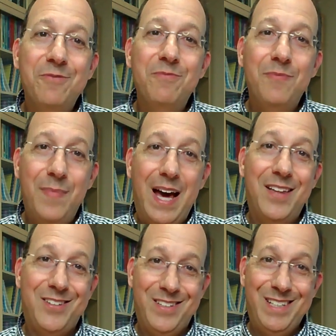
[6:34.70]

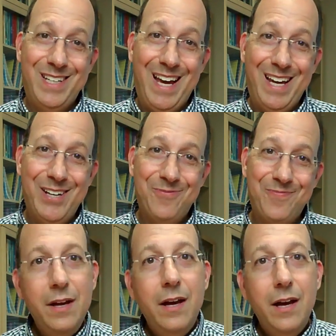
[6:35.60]
mask today?
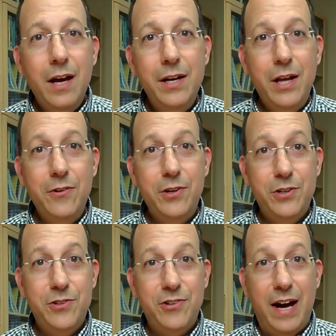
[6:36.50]
Another
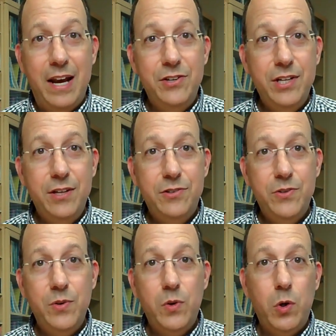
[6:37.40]
good strategy is
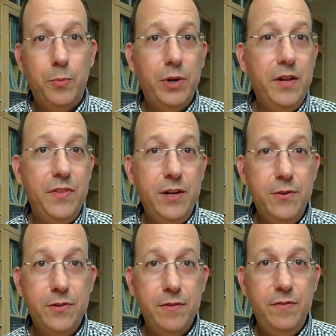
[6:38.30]
to incorporate the
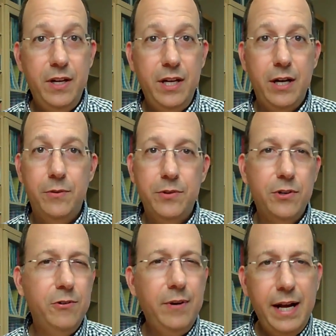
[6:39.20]
use of video. It's a
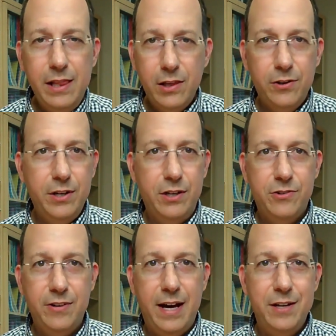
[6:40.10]
great learning
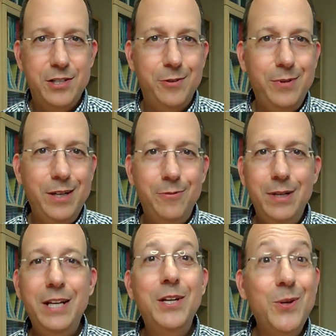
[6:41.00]
strategy. We
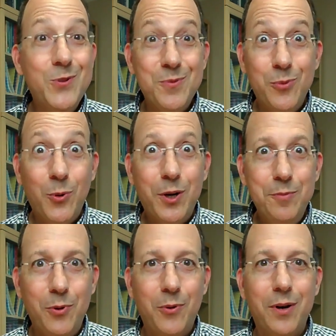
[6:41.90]
need to use it more and
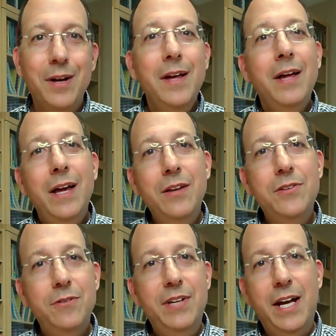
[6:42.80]
more. And
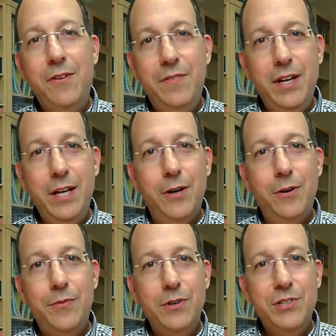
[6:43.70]
so take a video
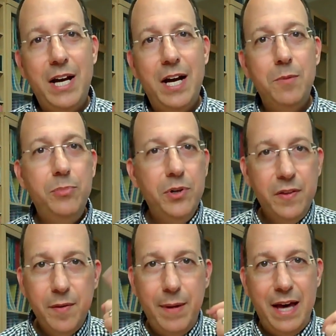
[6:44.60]
of your child putting
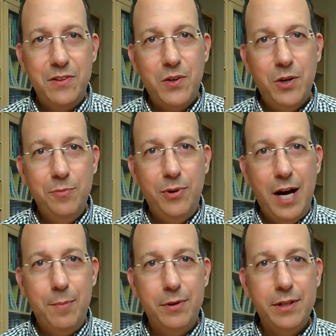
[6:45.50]
the mask on
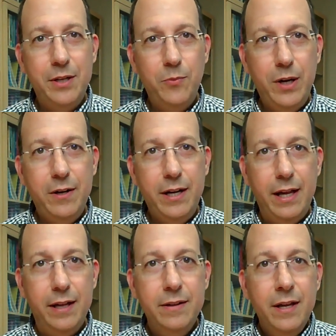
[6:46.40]
properly and wearing
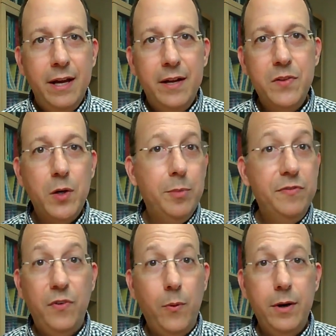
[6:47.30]
it. And so
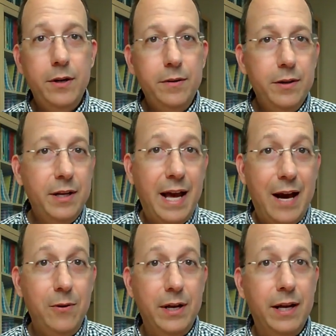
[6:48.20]
before an
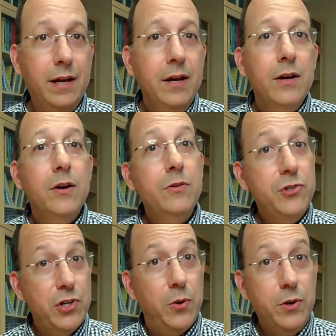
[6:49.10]
outing,
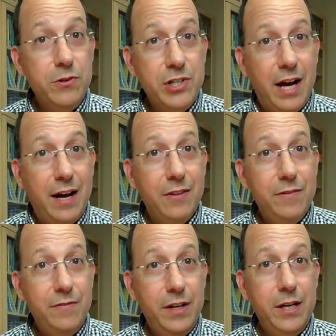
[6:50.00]
show your child the
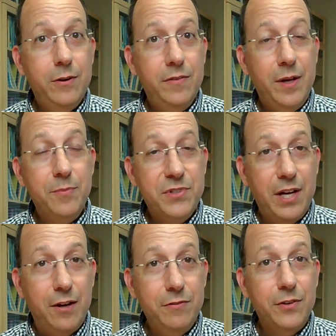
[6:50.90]
video of
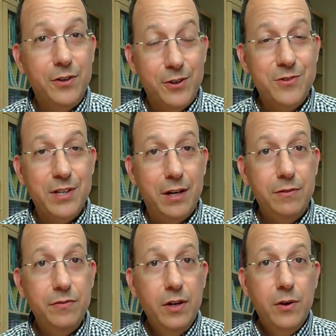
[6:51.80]
himself or
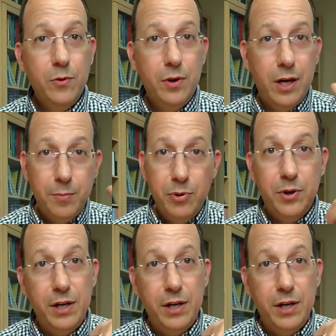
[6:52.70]
herself putting